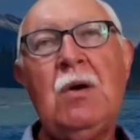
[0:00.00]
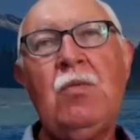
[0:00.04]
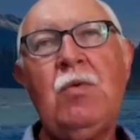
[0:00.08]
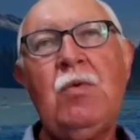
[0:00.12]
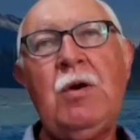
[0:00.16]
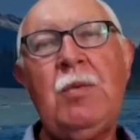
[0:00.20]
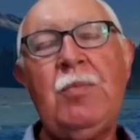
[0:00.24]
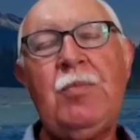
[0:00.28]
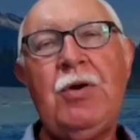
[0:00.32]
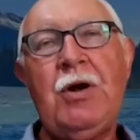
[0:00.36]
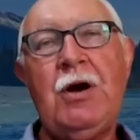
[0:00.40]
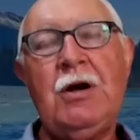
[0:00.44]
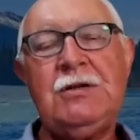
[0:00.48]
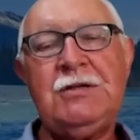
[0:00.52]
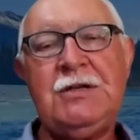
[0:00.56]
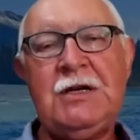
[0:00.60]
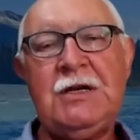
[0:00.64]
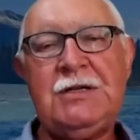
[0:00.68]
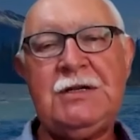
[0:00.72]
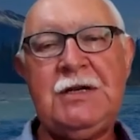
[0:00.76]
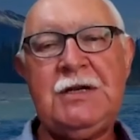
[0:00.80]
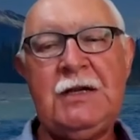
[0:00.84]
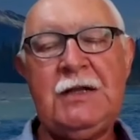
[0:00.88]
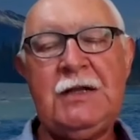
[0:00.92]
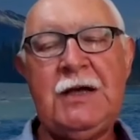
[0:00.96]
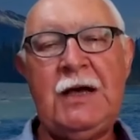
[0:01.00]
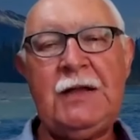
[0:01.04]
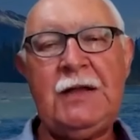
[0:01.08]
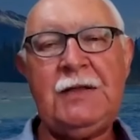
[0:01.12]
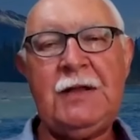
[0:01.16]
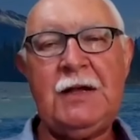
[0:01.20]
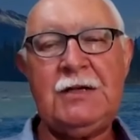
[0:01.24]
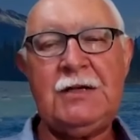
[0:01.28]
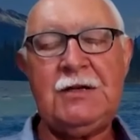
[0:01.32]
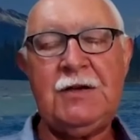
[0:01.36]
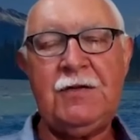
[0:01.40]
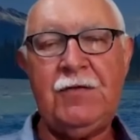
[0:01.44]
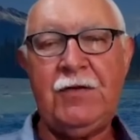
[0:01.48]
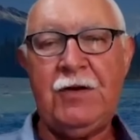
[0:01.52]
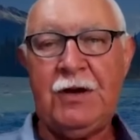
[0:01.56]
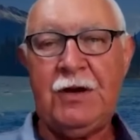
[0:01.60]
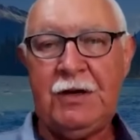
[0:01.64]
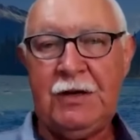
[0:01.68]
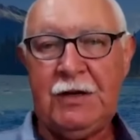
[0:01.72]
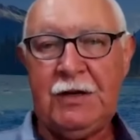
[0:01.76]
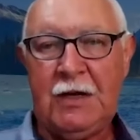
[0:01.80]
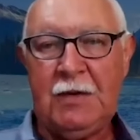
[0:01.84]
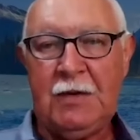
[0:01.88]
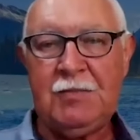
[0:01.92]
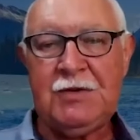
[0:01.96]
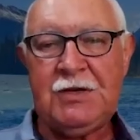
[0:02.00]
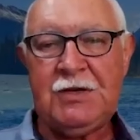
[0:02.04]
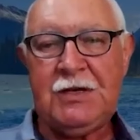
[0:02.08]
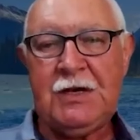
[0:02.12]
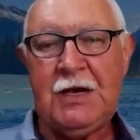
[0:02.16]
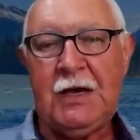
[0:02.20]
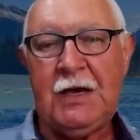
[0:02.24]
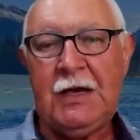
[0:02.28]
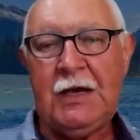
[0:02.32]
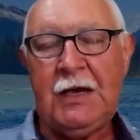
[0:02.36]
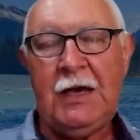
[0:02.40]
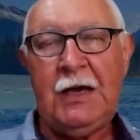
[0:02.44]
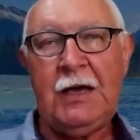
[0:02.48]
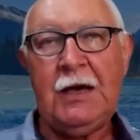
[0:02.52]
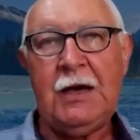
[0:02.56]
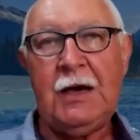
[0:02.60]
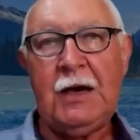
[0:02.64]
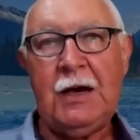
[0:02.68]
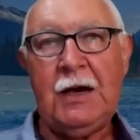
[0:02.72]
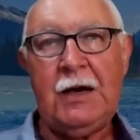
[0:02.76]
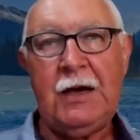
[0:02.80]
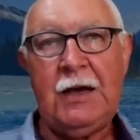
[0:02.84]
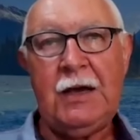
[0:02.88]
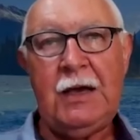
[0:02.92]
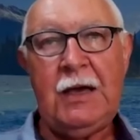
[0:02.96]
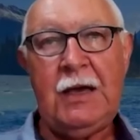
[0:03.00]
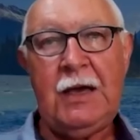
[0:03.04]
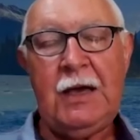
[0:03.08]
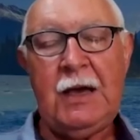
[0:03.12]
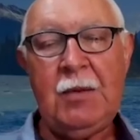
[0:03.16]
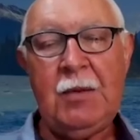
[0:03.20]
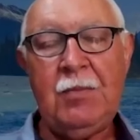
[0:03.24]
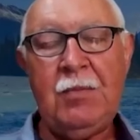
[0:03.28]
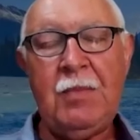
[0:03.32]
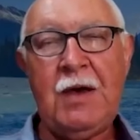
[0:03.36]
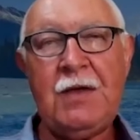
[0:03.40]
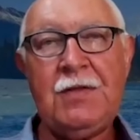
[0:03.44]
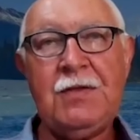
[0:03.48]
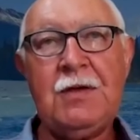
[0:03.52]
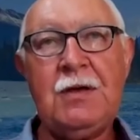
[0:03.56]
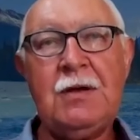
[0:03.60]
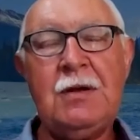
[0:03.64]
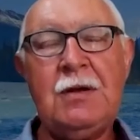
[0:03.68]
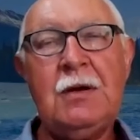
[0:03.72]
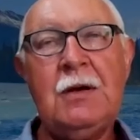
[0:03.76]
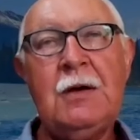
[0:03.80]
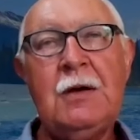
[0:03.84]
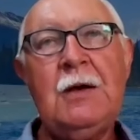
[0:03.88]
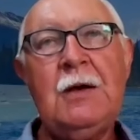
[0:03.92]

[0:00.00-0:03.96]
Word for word: We're processing that. That's a very deep seeking uh, EM method.